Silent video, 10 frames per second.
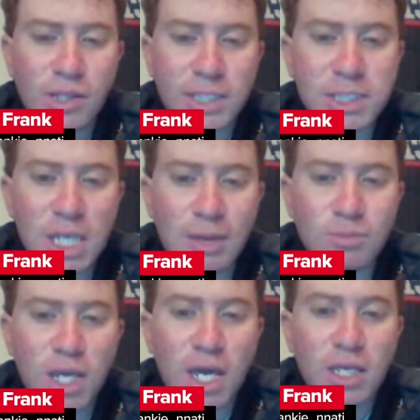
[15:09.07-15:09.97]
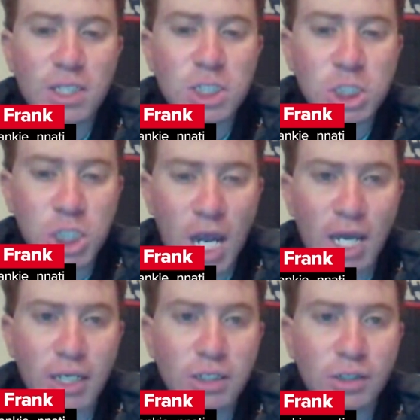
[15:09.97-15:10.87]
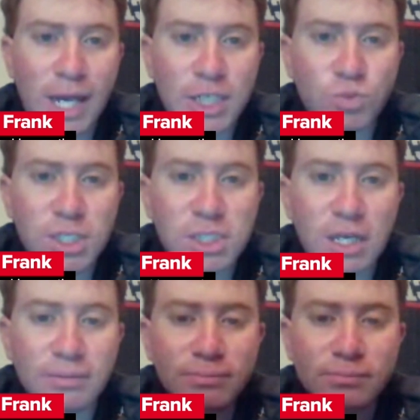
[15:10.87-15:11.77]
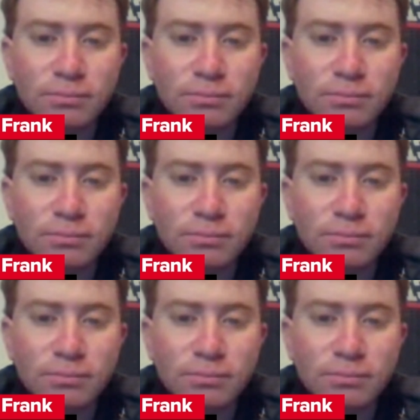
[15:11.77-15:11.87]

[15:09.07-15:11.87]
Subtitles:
that same day, signed last Wednesday.